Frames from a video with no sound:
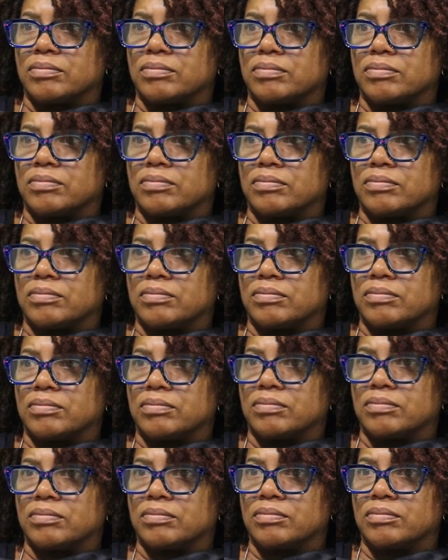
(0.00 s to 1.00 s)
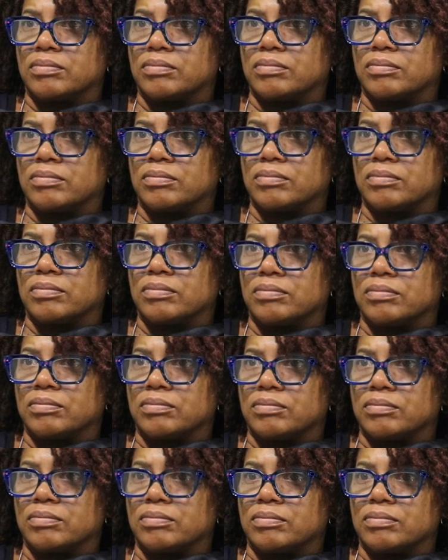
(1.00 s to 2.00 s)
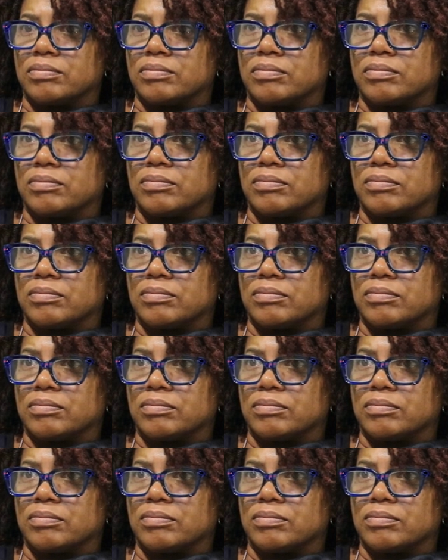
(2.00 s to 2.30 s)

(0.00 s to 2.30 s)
The person shown says nothing.